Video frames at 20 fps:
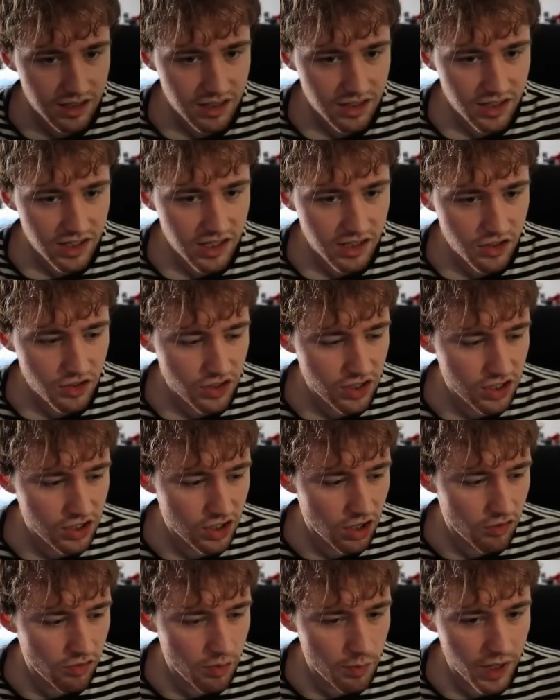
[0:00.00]
See, does this
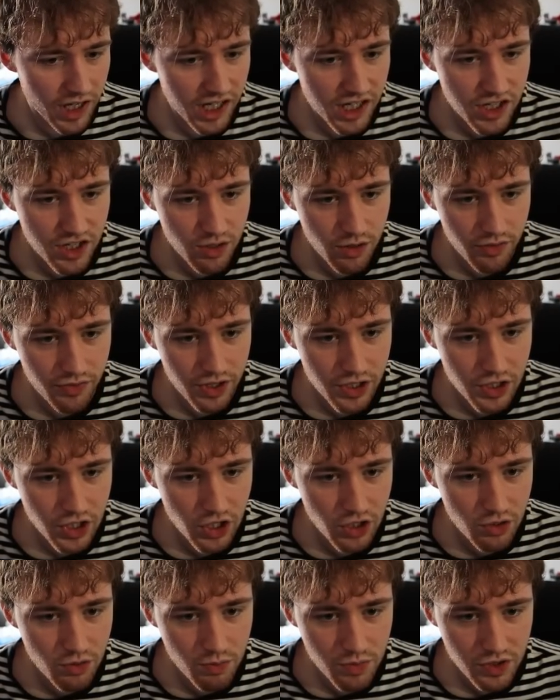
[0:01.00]
not remind you of the
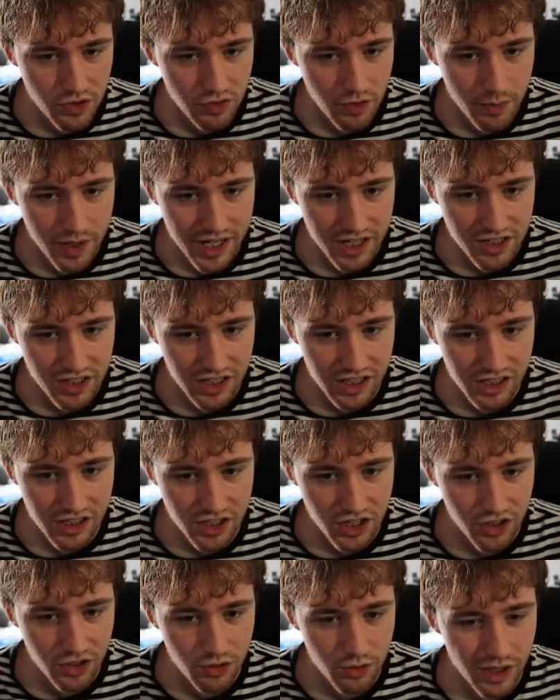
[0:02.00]
tombs from
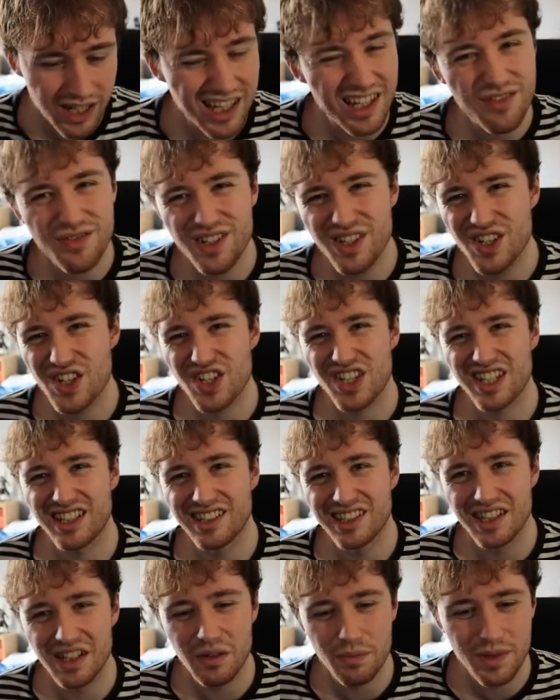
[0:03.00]
AC2? Even just a
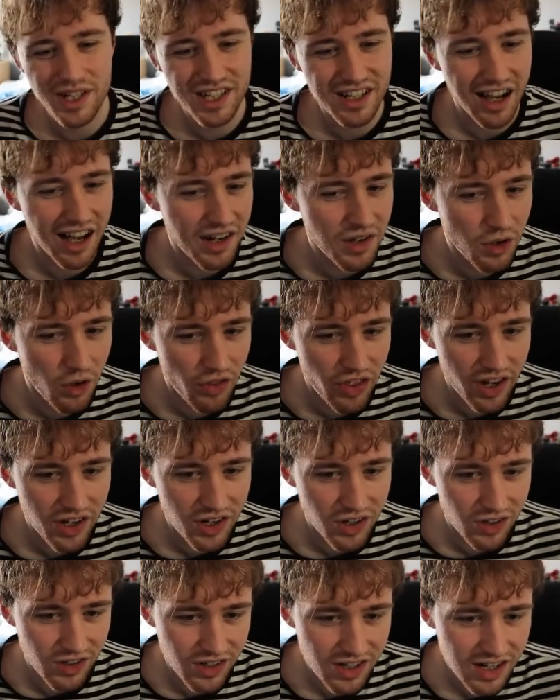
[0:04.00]
little bit. I know they're
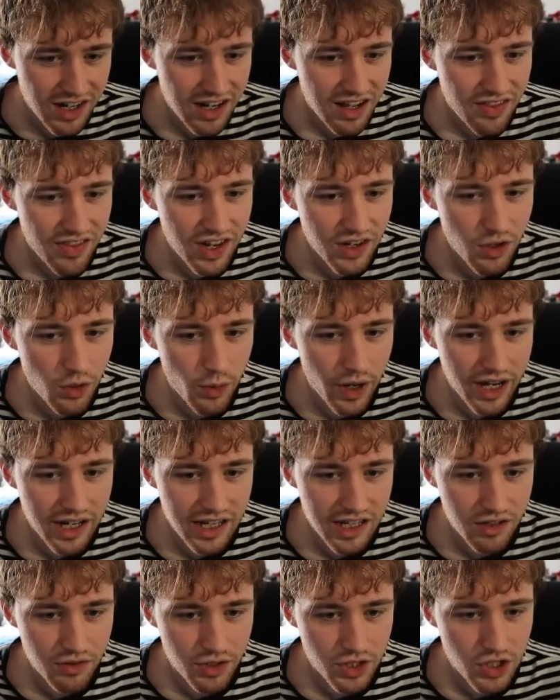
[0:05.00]
nowhere
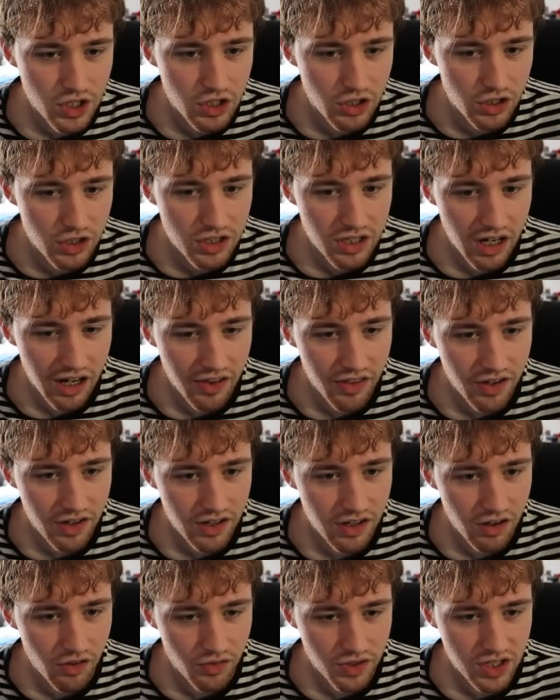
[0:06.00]
near as good, and they're
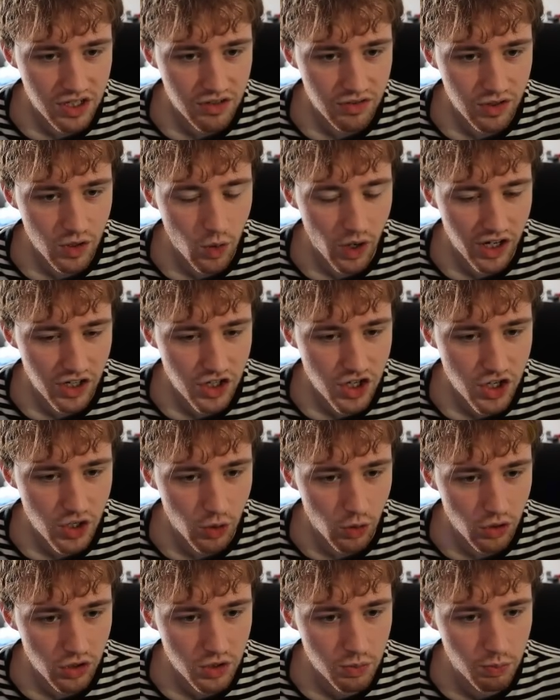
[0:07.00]
obviously quite
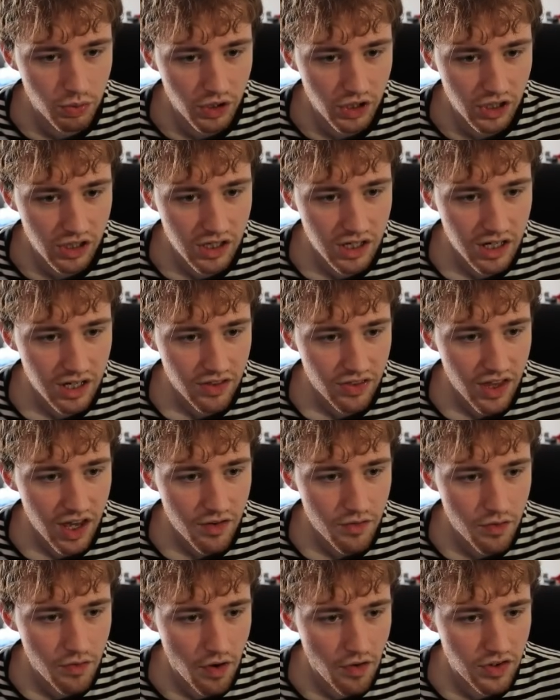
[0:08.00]
short, but they have a
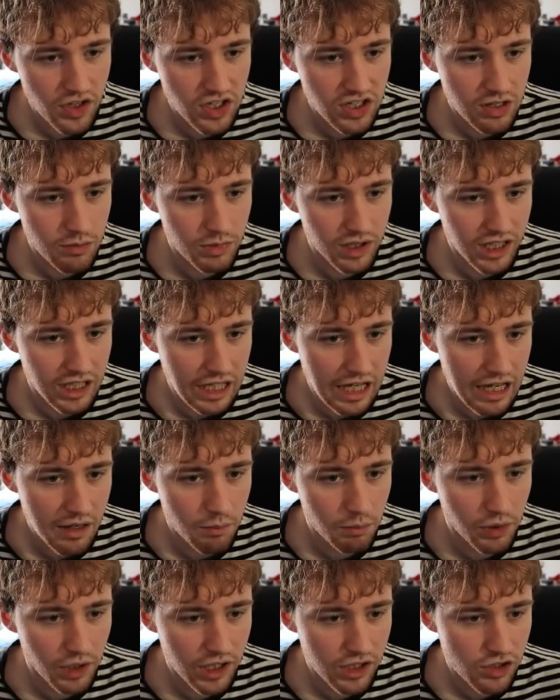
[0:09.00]
very similar
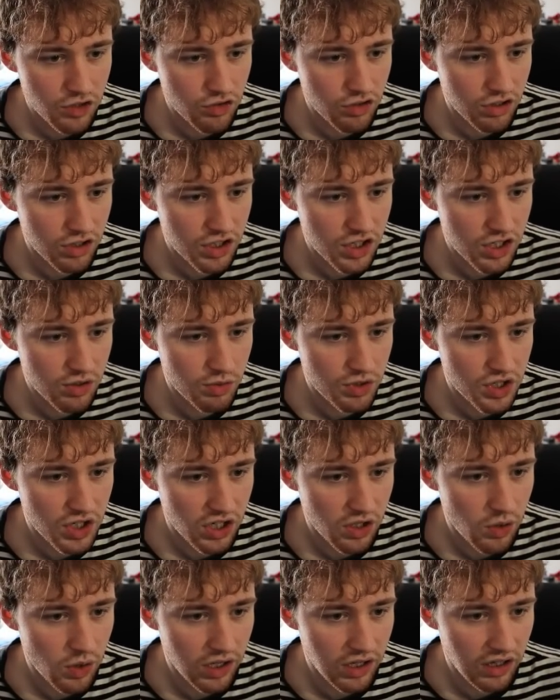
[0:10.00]
gameplay structure, which I
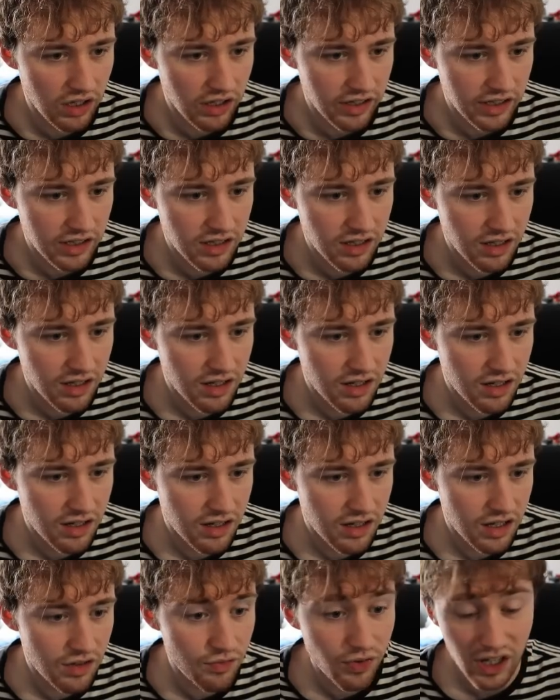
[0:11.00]
quite like.
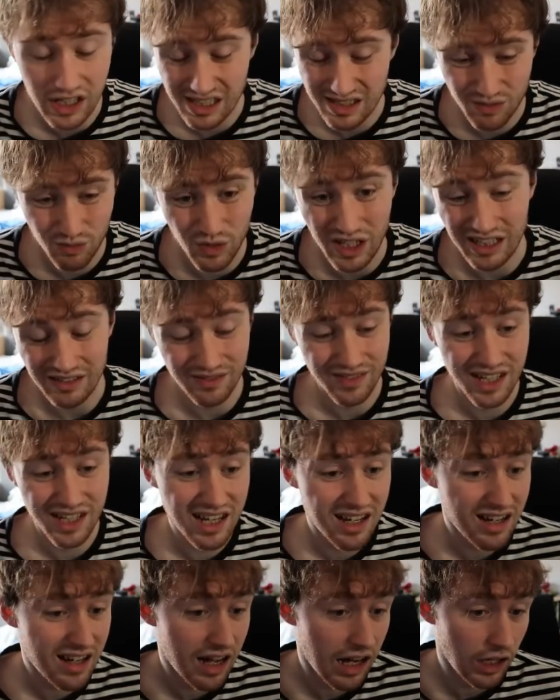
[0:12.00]
In fact, well,
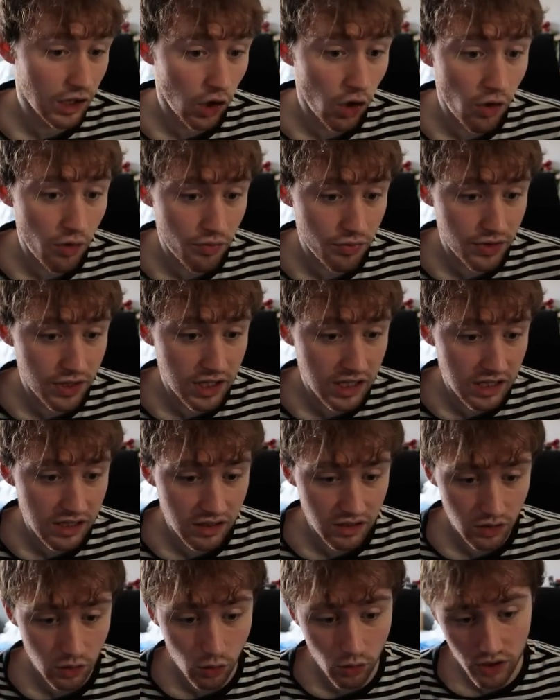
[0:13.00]
a lot of the
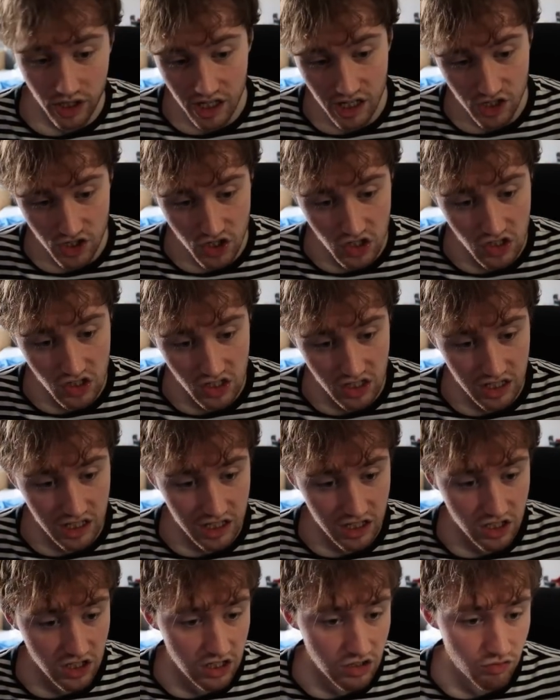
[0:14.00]
locations in
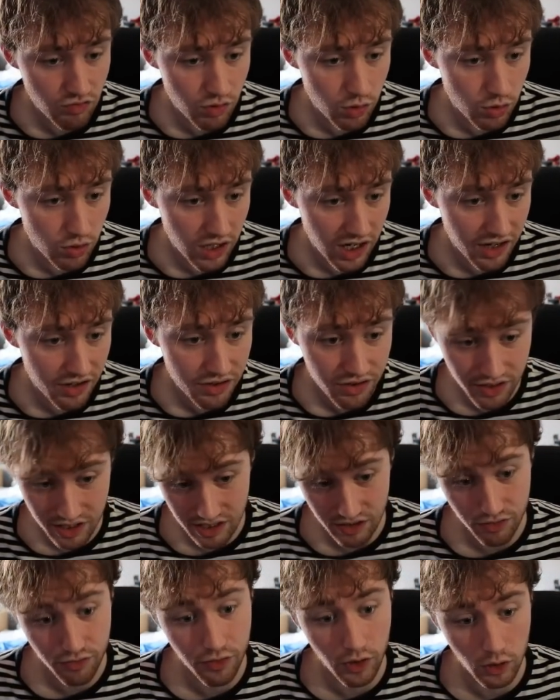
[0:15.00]
AC Rogue, I think,
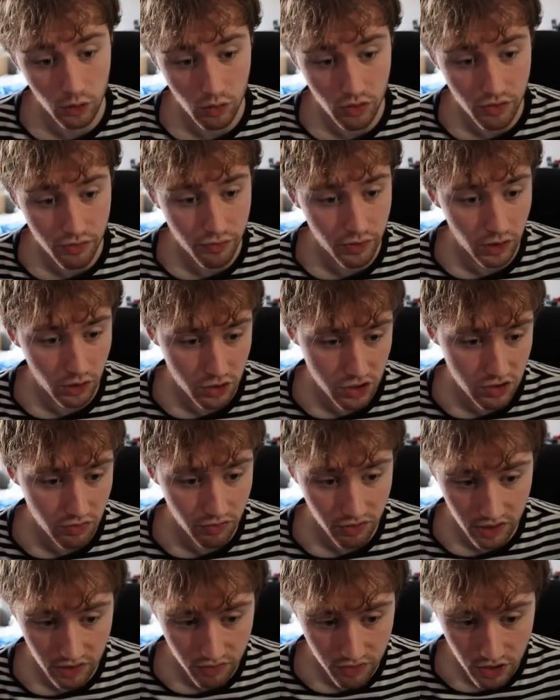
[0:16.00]
follow the
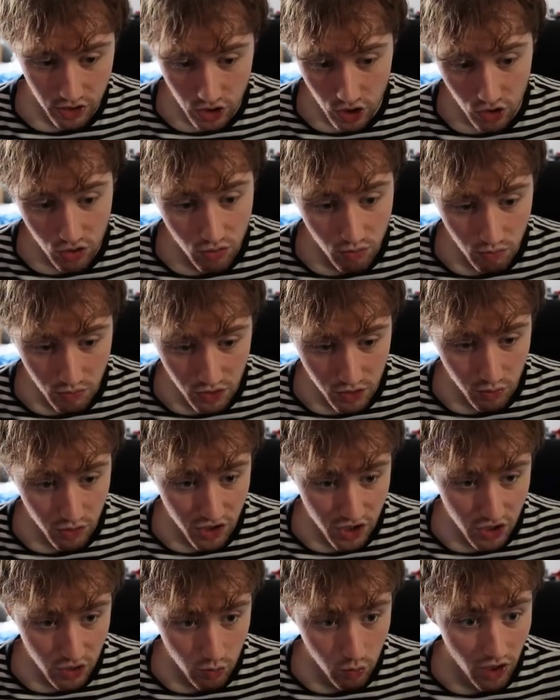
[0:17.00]
philosophy of the tombs, which
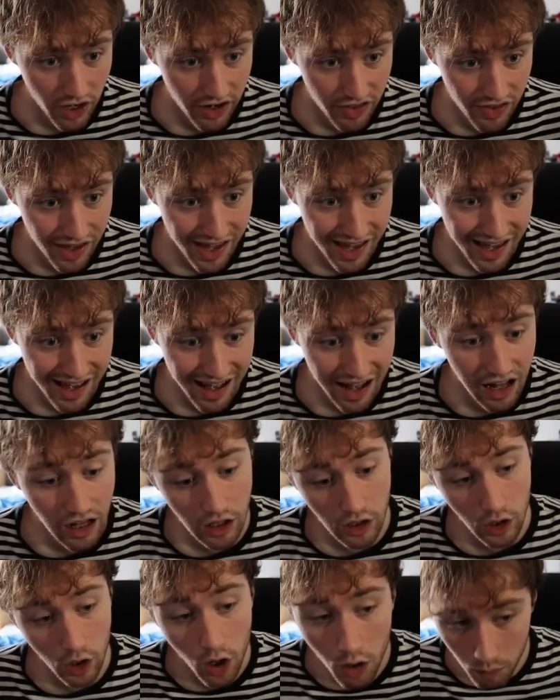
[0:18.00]
is why they're a
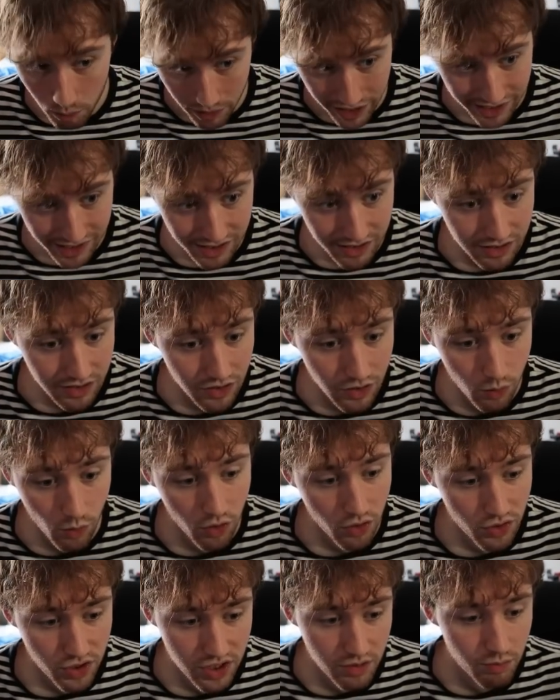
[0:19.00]
lot better than the
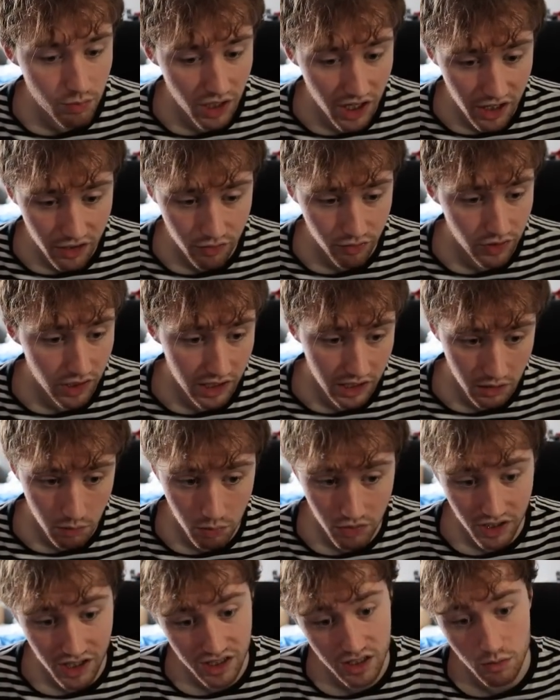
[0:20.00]
ones in Black Flag. But
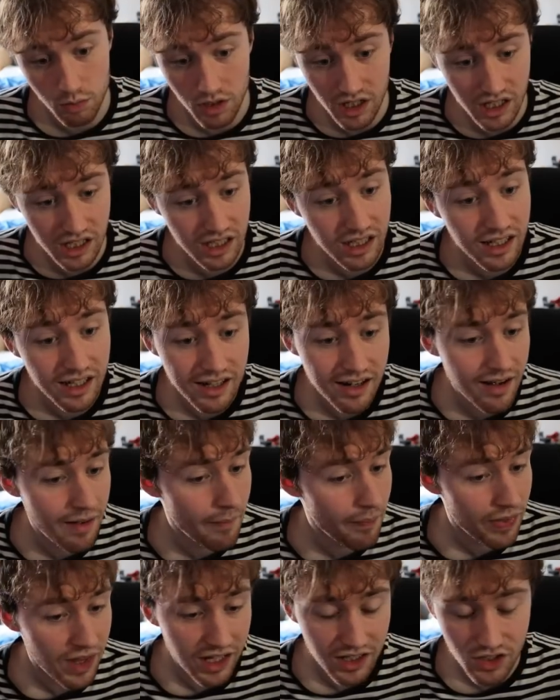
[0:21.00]

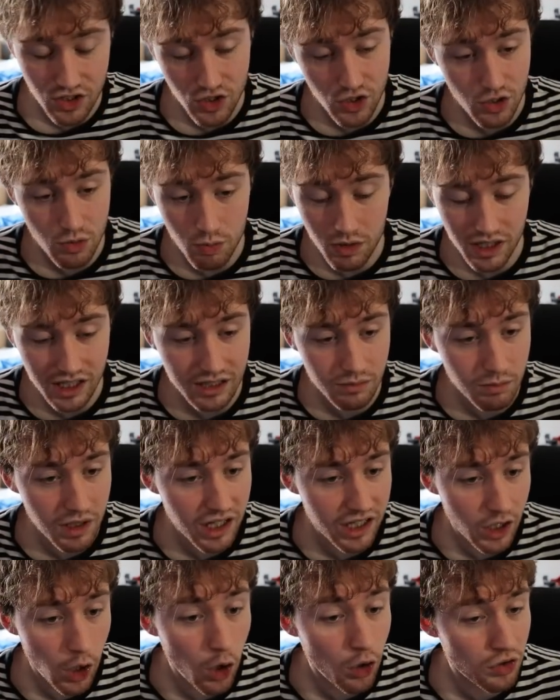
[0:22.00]
that's just my
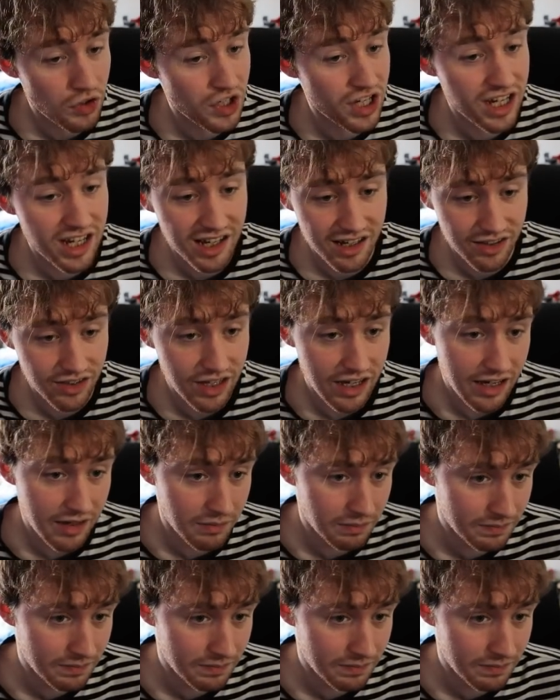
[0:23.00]
hot take there.